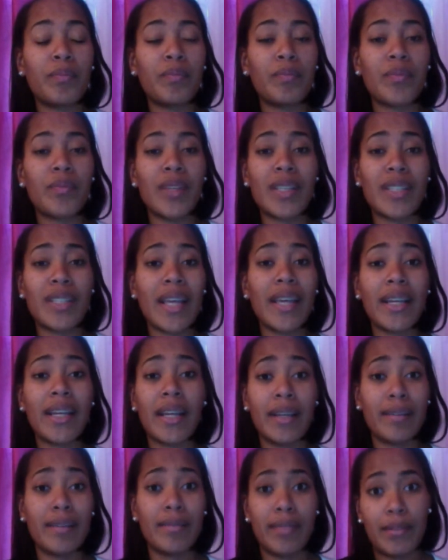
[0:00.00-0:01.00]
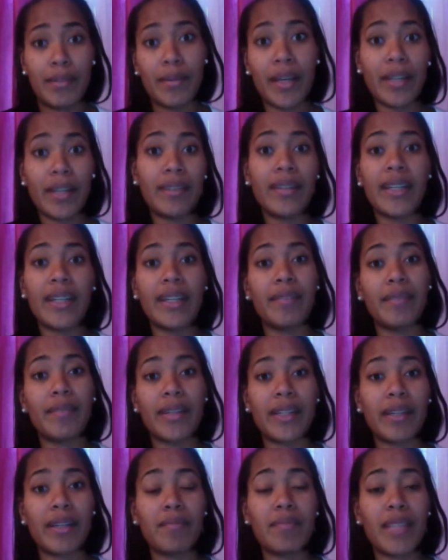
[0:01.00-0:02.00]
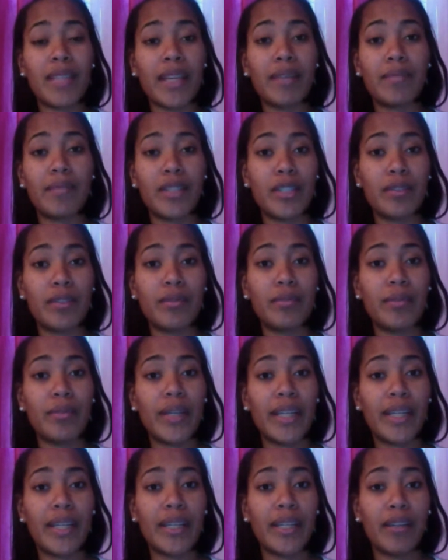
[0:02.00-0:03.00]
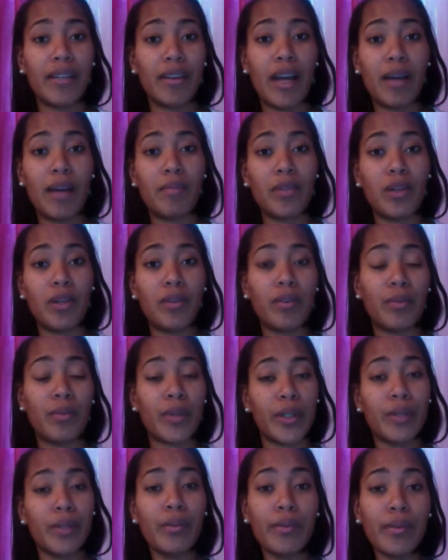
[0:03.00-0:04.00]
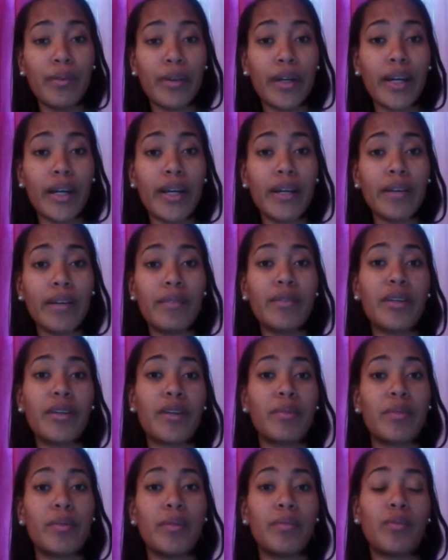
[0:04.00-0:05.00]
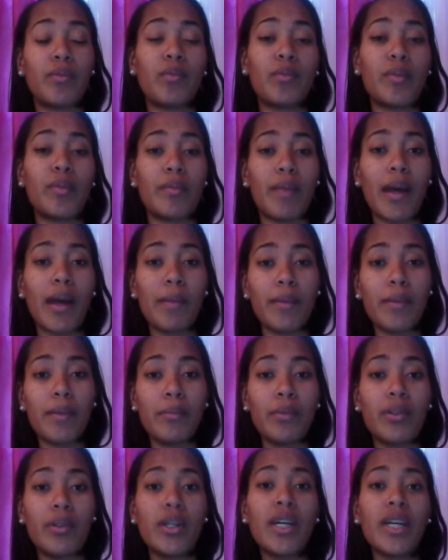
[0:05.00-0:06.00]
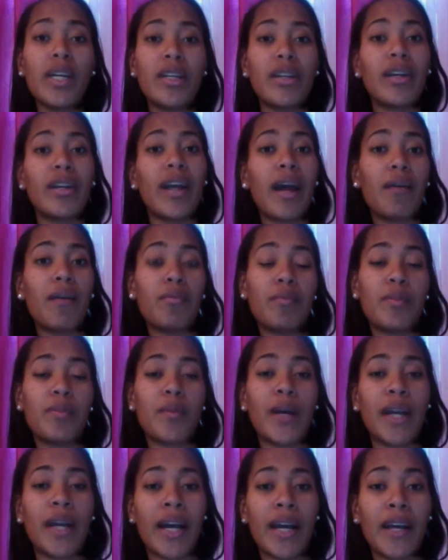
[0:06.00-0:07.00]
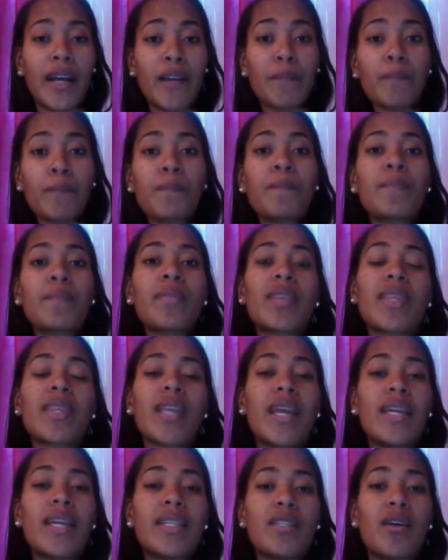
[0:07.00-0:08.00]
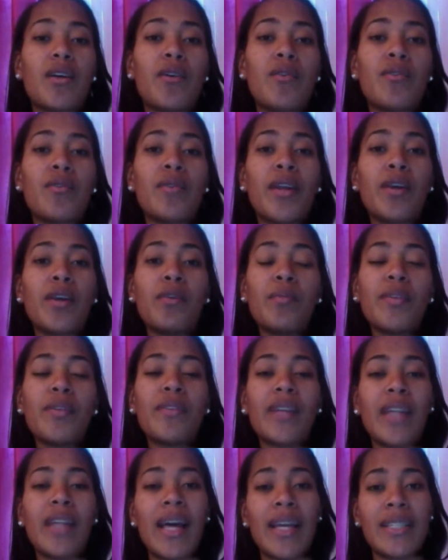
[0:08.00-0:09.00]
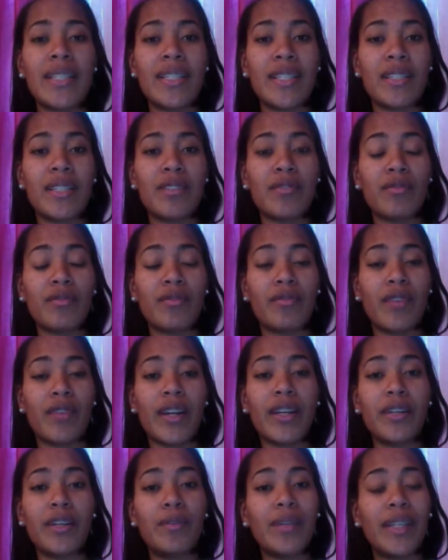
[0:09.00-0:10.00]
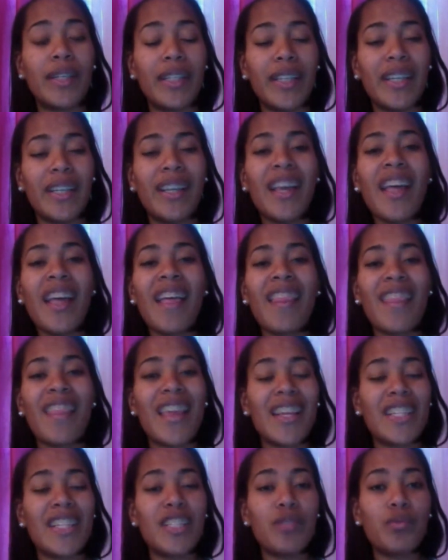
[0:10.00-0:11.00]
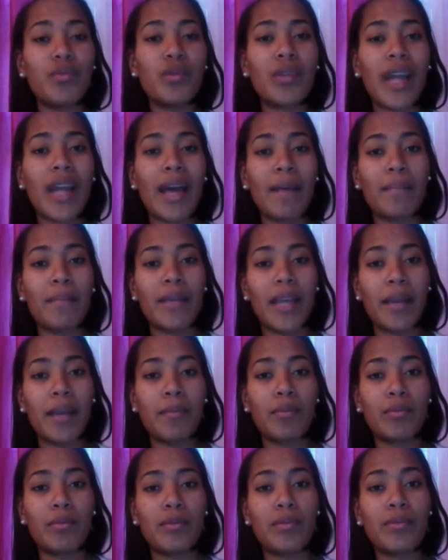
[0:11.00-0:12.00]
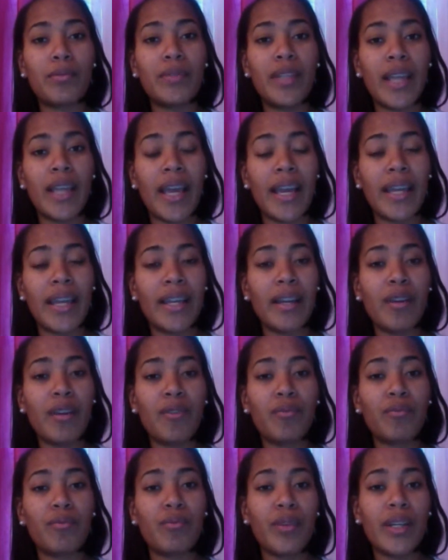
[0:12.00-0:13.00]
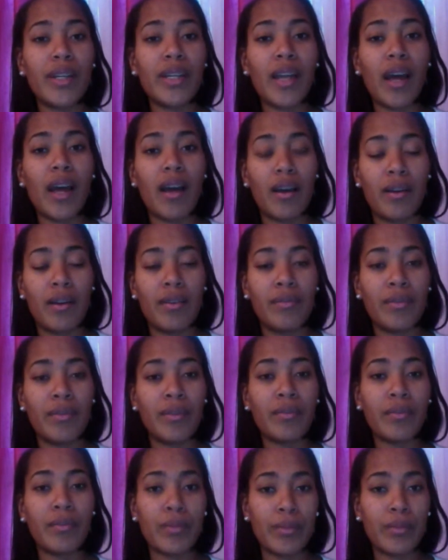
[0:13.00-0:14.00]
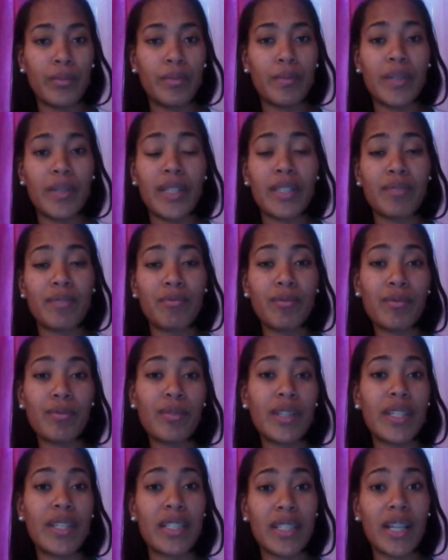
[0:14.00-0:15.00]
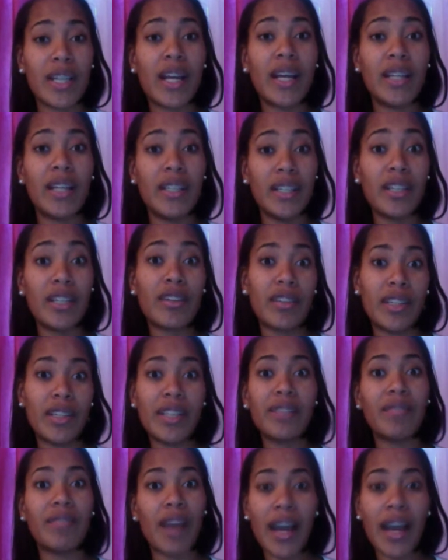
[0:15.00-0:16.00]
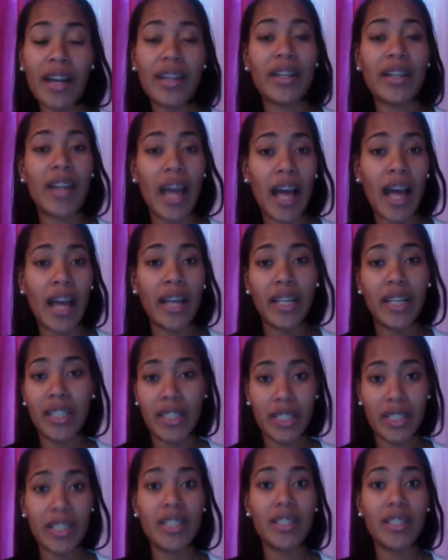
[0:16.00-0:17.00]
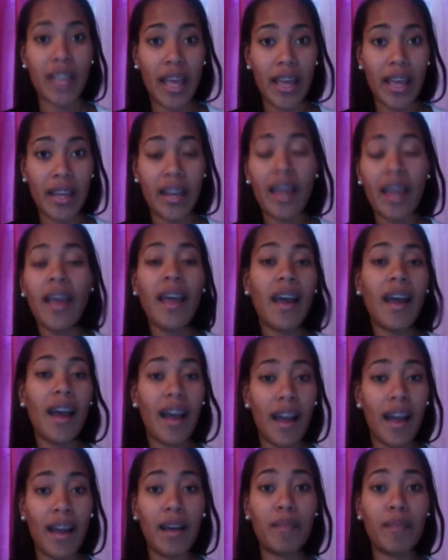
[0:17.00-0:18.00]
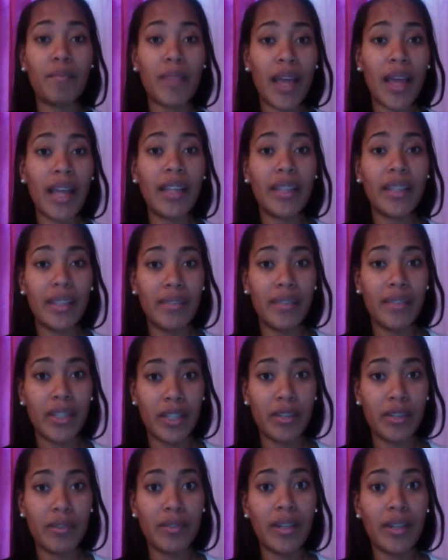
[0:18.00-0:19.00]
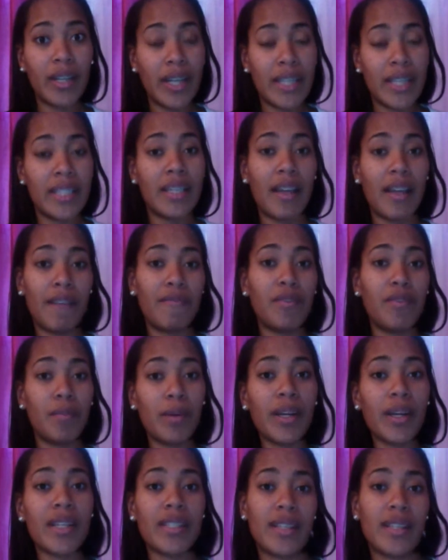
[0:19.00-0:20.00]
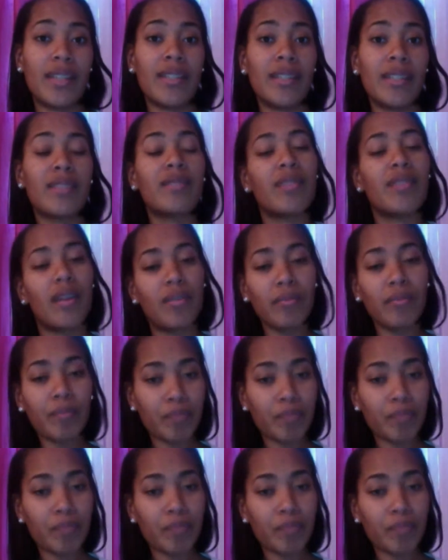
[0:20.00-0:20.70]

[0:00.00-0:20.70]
is like, no, I'm not going anywhere. I'm staying with you, and I'm going where you want to go. Your people will be my people. Your God will be my God. And so Naomi realizes very quickly that she will not be able to get rid of Ruth because Ruth is literally ride or die, because she said, I'm not leaving you unless death departs us. So